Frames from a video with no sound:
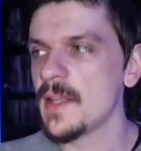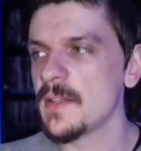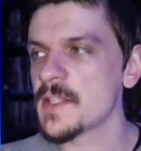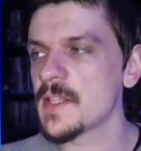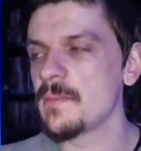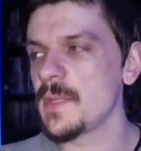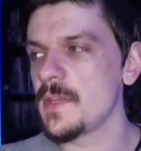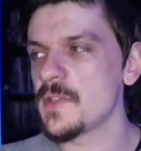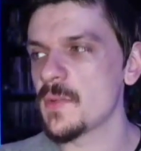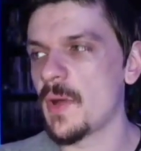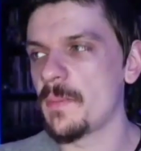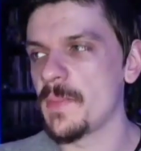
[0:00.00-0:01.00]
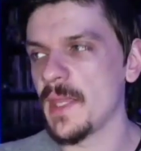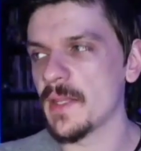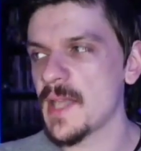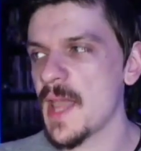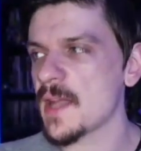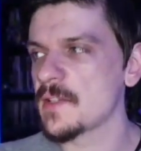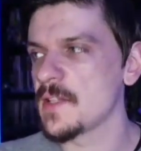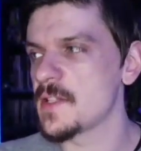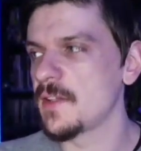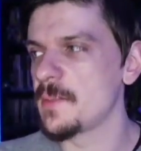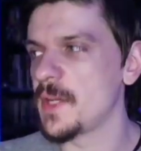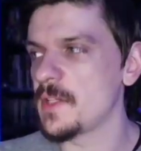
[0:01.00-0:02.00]
this can be used while being attacked.
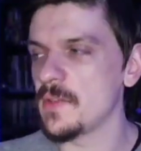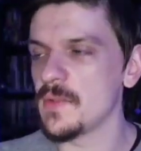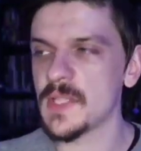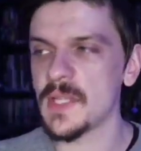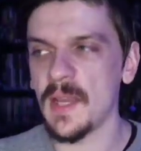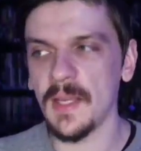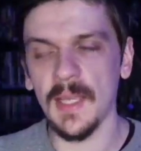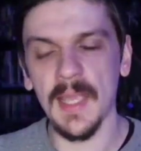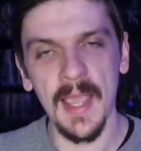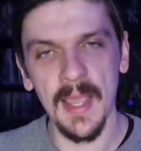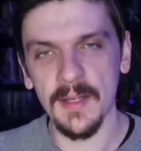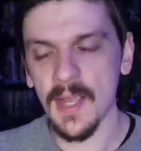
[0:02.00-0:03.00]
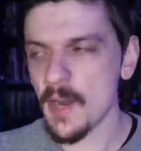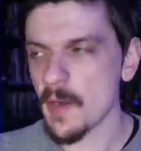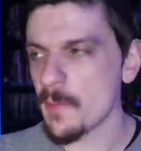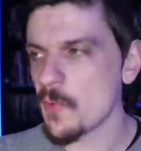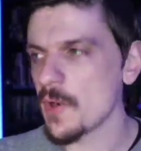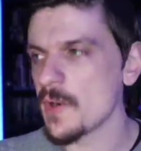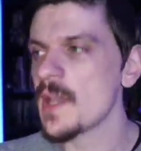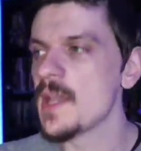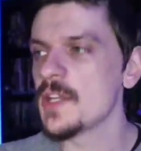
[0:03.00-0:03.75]
It's limited to standing and airborne.